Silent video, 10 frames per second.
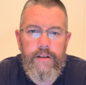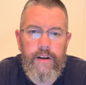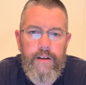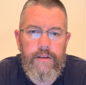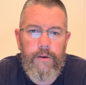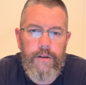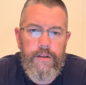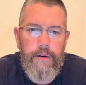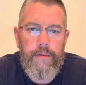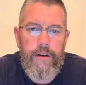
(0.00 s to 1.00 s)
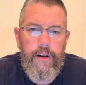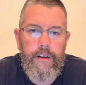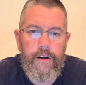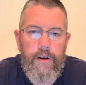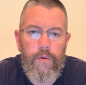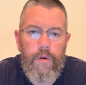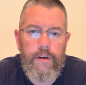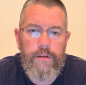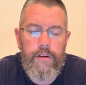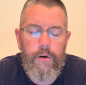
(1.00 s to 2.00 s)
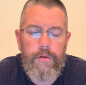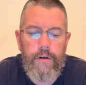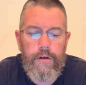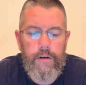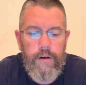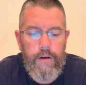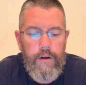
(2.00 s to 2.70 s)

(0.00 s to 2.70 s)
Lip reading: in it, so it's something that you're going to want to slow cook.